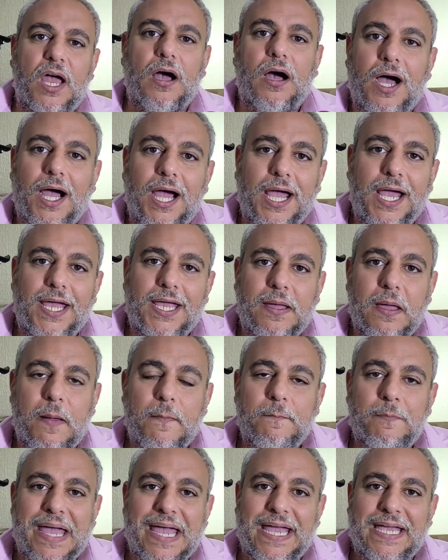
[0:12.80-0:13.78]
I
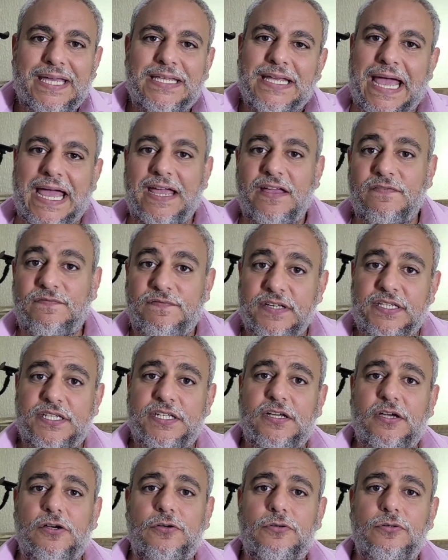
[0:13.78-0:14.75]
made a
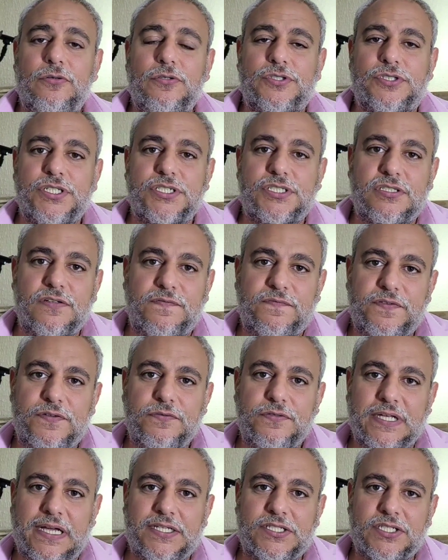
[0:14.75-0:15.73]
video just a
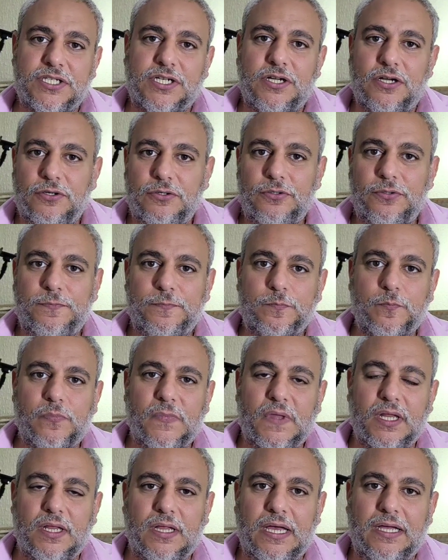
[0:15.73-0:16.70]
few days ago,
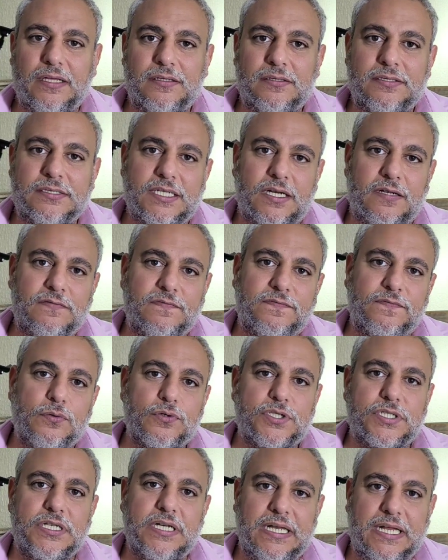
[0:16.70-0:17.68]
and
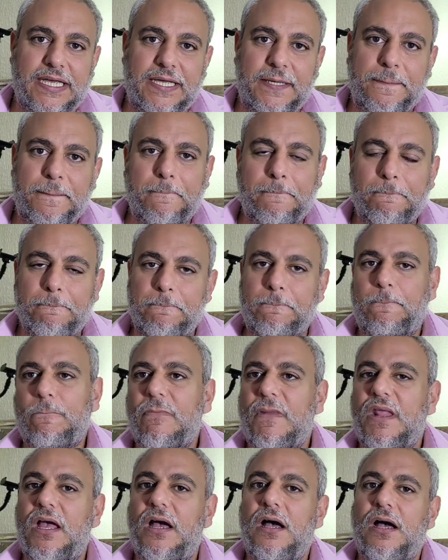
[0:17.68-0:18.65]
unfortunately,
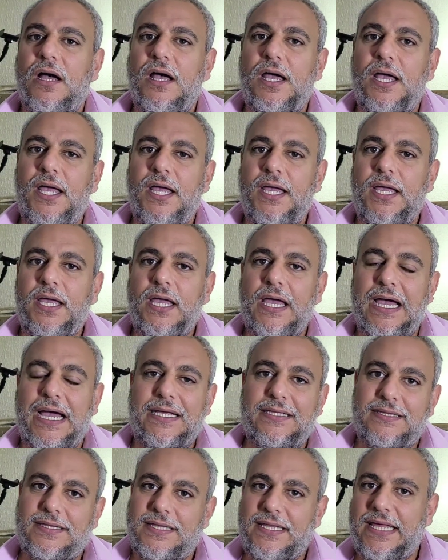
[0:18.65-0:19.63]
I
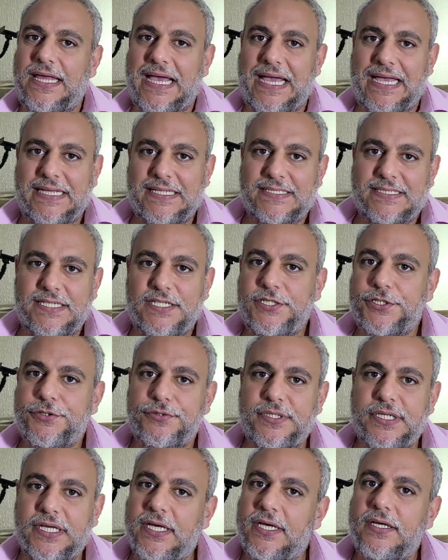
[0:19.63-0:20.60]
had the AC
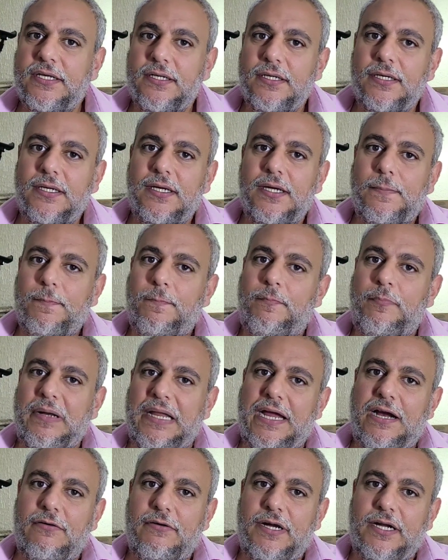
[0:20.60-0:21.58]
unit
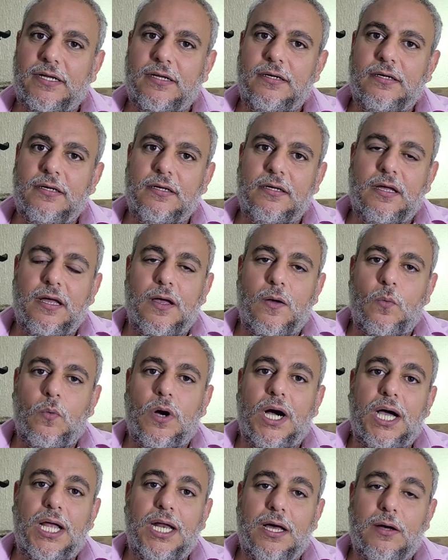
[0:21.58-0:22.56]
blaring
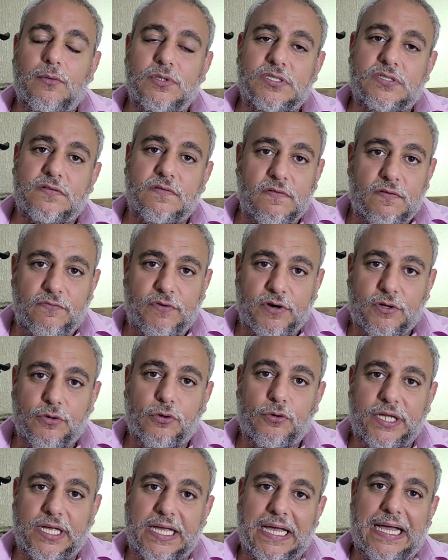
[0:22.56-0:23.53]
while I was
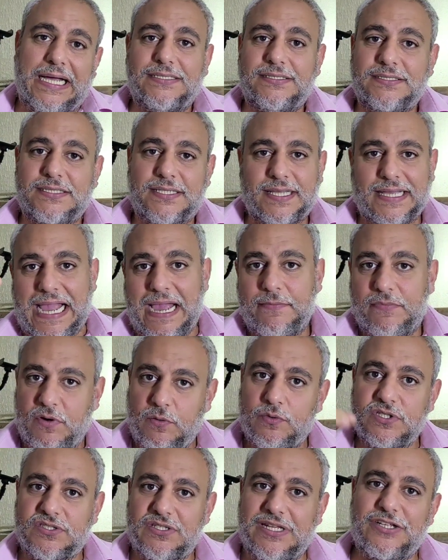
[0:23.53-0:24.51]
recording, and the
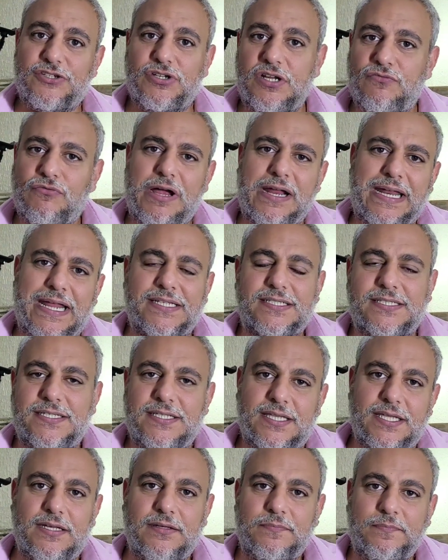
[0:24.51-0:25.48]
camera was literally right next
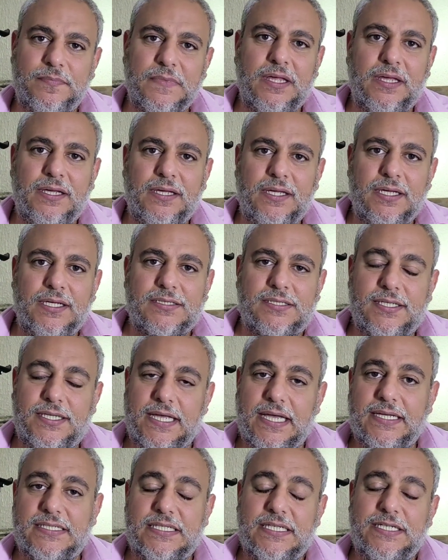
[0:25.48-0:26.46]
to
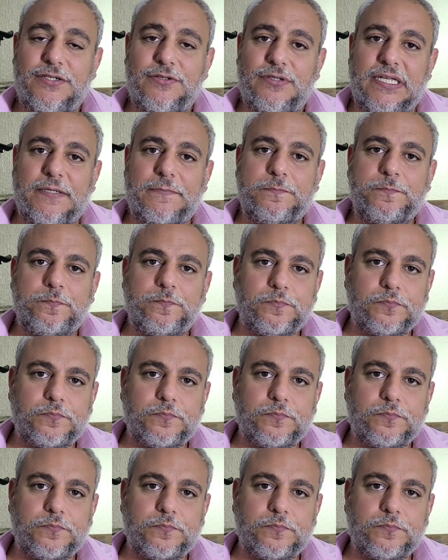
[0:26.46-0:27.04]
the AC unit.